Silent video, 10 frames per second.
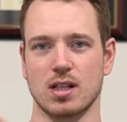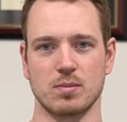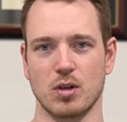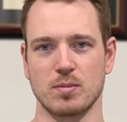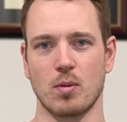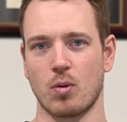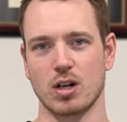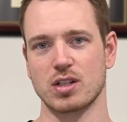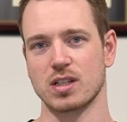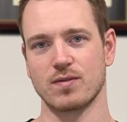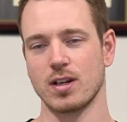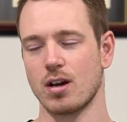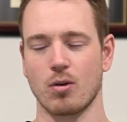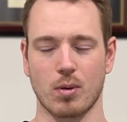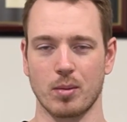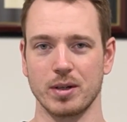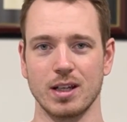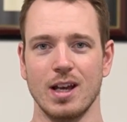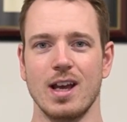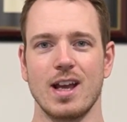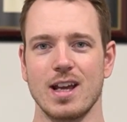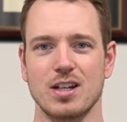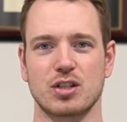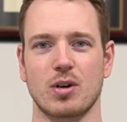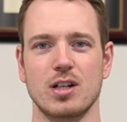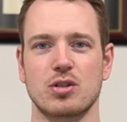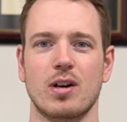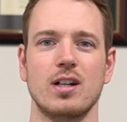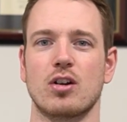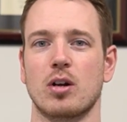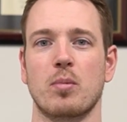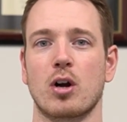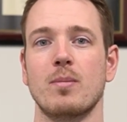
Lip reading: because most people watching this video are probably into strength training, you're going to burn